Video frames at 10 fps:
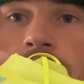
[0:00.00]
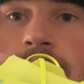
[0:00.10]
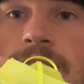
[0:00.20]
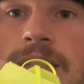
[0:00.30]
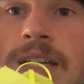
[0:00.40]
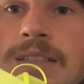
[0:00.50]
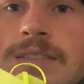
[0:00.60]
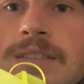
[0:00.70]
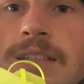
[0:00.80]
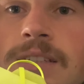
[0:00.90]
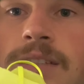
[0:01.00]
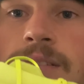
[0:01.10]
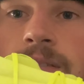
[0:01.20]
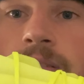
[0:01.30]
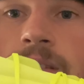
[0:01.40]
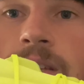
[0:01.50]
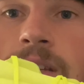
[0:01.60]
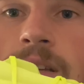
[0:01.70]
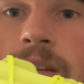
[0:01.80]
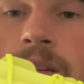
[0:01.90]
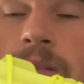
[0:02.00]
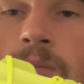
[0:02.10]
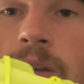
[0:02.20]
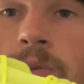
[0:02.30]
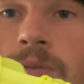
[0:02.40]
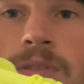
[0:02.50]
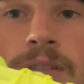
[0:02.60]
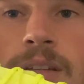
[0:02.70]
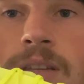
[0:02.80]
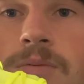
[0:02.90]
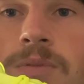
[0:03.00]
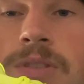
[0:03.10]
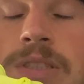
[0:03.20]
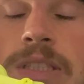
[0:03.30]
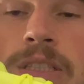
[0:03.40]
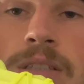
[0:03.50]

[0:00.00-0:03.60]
The design is sick, way cooler than the other ones.